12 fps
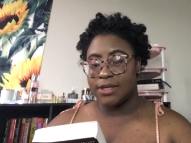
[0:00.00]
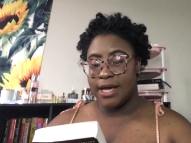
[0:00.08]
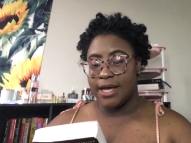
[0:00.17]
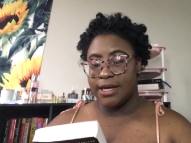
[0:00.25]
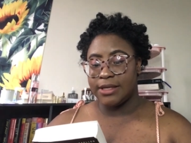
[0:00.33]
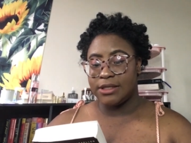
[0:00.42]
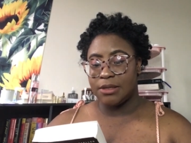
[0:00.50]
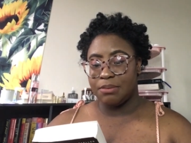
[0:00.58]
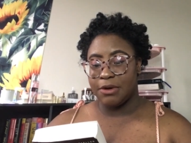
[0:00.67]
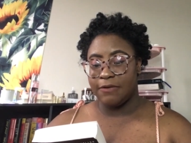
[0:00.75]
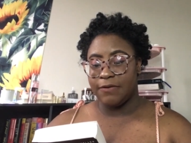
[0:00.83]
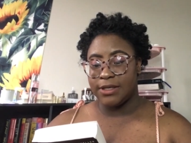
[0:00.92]
Inn is the
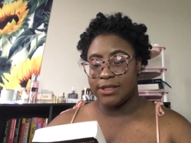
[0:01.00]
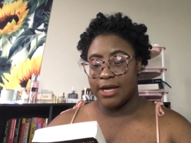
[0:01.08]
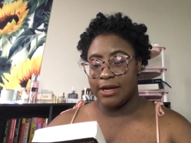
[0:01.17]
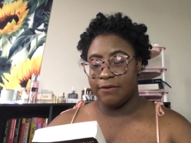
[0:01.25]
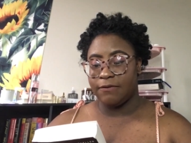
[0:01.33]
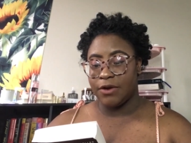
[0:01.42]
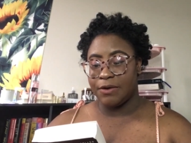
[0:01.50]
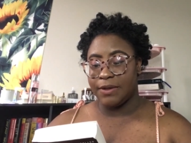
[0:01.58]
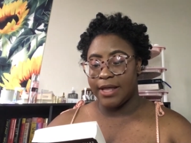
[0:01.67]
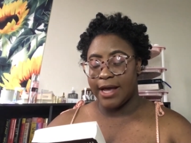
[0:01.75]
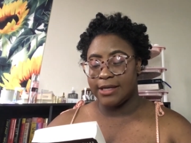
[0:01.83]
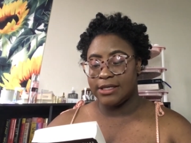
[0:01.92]
perfect setting for a
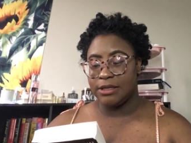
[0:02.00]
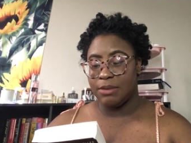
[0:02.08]
relaxing,